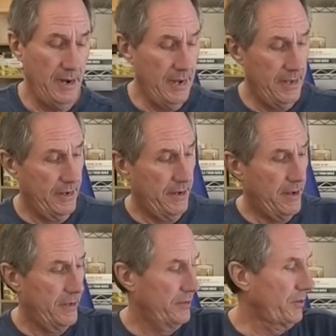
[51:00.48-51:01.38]
and
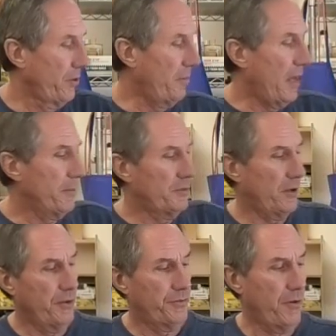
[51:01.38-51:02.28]
uh, so the bottoms
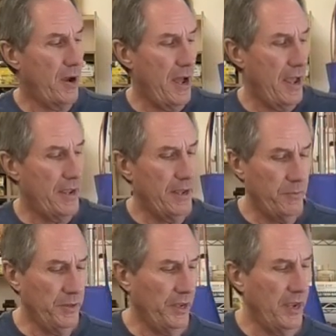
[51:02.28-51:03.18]
are dry. And
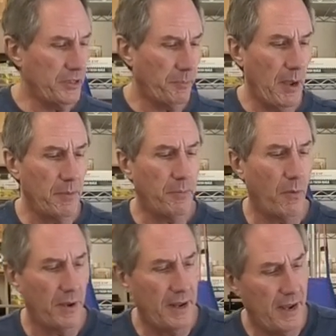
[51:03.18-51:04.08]
one thing I should probably
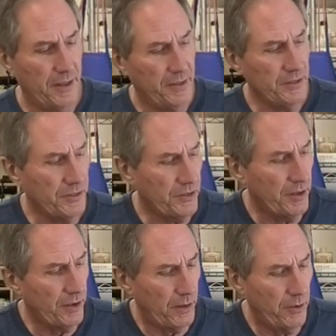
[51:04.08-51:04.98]
point out, this is
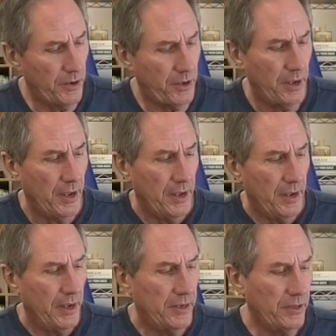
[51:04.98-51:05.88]
gonna look,
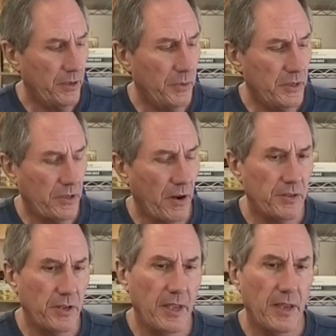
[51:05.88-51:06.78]
until we start
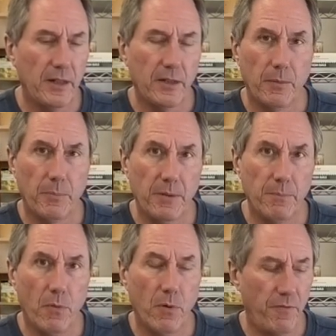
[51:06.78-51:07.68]
to get a little bit
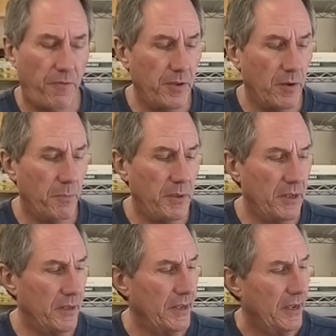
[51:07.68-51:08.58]
more film
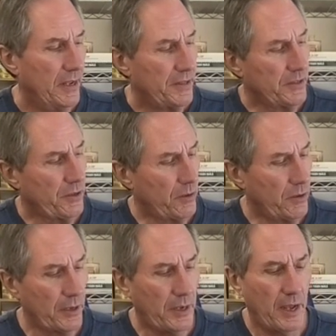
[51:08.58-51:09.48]
build, this will
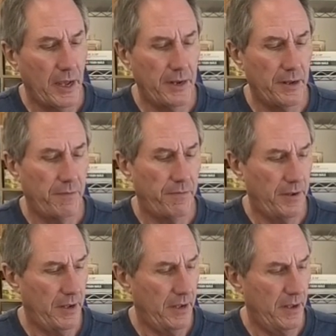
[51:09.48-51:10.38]
look kind of
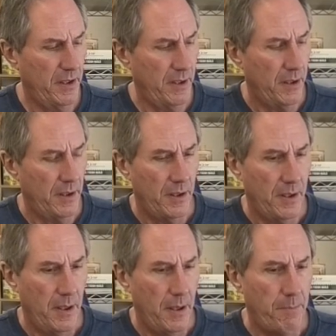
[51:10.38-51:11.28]
uh,
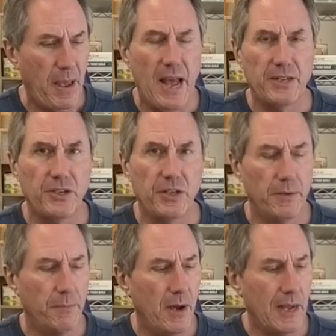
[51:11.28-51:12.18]
patchy
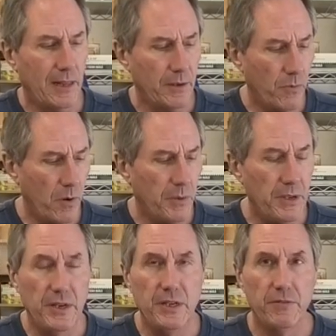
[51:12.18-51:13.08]
and mottled. It won't be
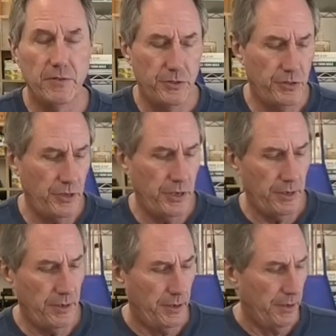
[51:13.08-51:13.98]
an even
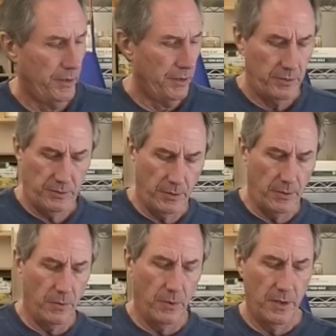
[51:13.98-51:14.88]
sheen.
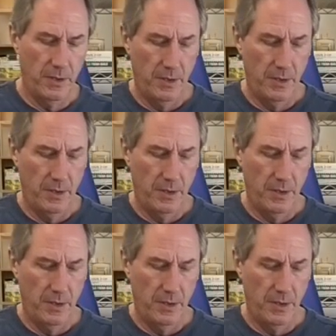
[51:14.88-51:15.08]
So